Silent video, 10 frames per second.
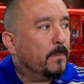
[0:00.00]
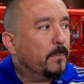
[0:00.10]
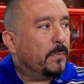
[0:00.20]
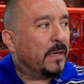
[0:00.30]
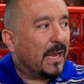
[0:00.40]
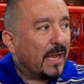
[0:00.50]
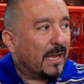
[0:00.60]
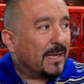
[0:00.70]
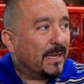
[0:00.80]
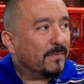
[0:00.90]
But I, I
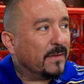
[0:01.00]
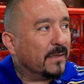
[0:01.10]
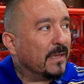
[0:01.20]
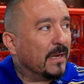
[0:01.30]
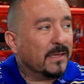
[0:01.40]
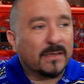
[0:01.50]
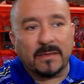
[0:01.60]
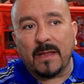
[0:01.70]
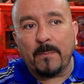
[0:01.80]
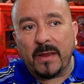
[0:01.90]
kind of think that
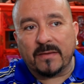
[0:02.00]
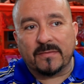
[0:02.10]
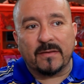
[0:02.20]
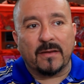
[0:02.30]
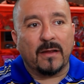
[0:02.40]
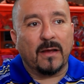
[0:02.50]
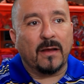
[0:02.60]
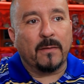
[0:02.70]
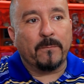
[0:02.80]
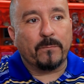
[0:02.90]
anything that makes it
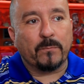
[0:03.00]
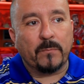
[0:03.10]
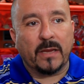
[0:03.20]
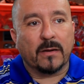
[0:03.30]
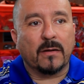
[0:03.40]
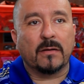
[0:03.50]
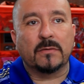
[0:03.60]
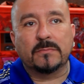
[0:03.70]
uh, bigger,